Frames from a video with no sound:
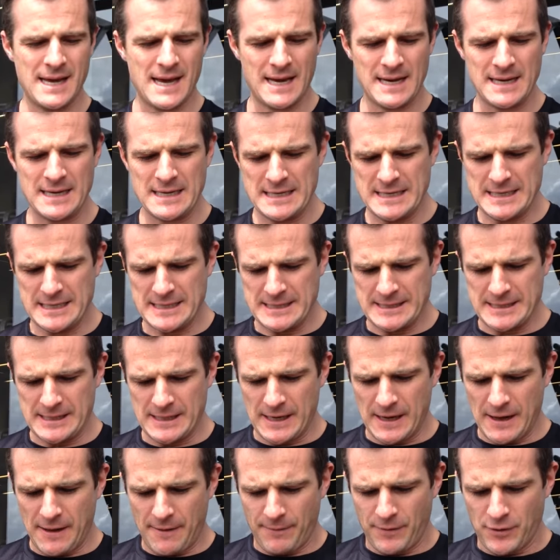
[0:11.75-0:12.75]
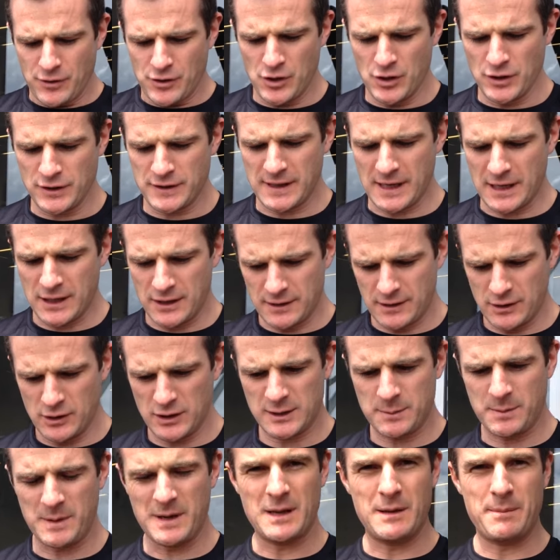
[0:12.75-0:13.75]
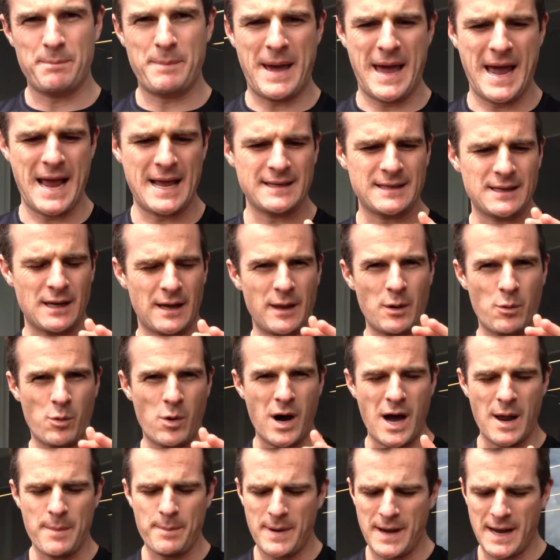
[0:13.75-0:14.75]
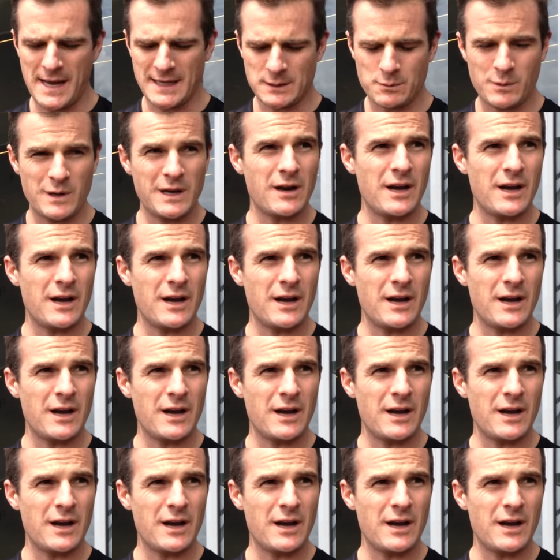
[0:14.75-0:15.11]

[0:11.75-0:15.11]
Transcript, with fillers: Now, usually it used to be bands like the wide bands.